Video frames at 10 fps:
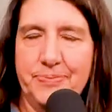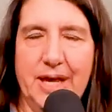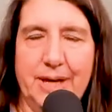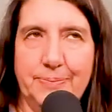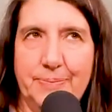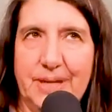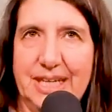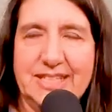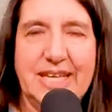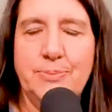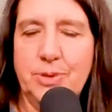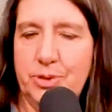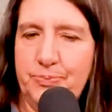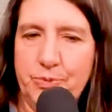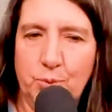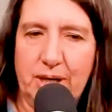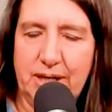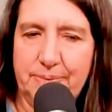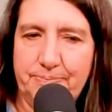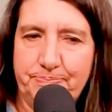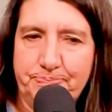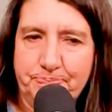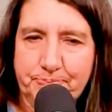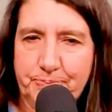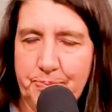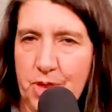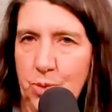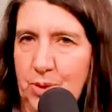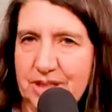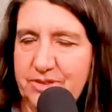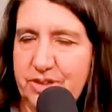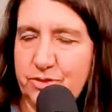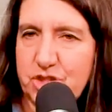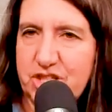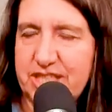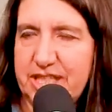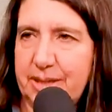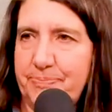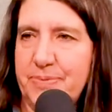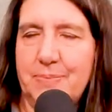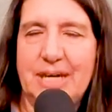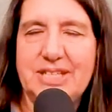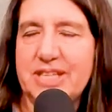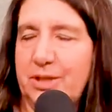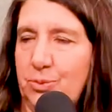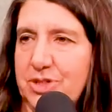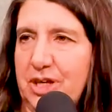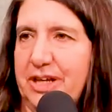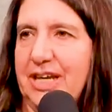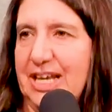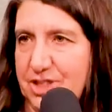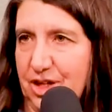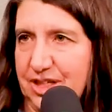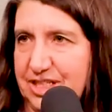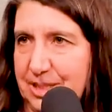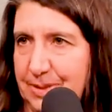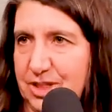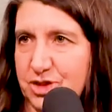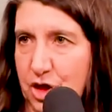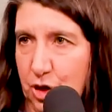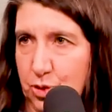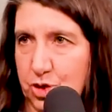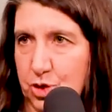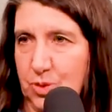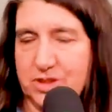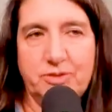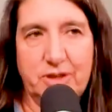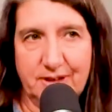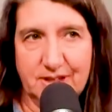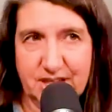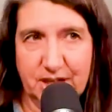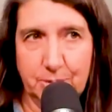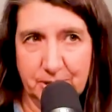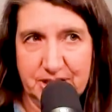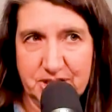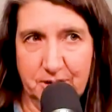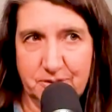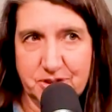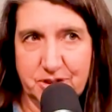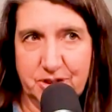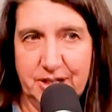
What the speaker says: An example, when we lived in Virginia, my son was on an ice hockey team and his coach was a Fairfax County police officer.